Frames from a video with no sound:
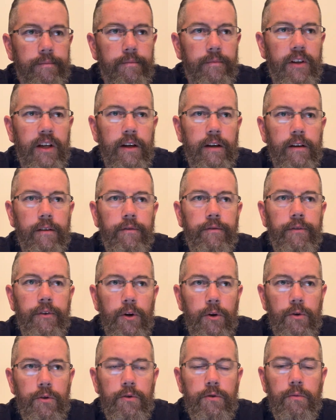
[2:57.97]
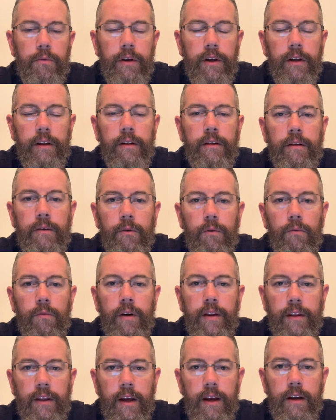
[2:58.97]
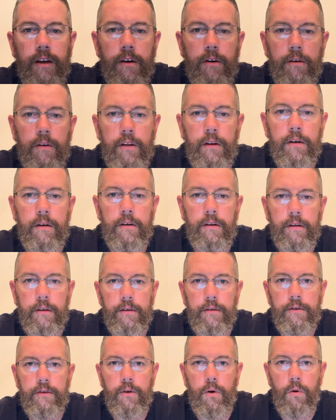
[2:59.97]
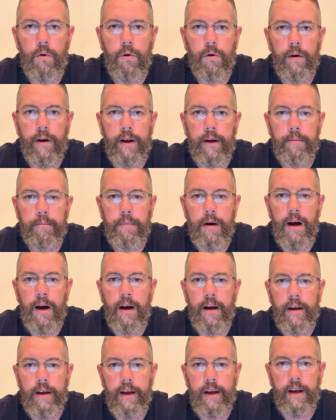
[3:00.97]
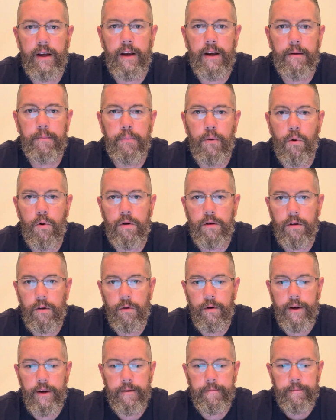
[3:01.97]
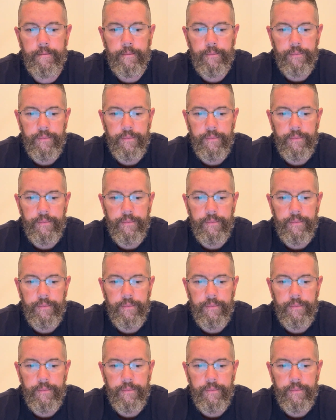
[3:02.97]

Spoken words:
get confused with when they go to the store and buy a pork loin,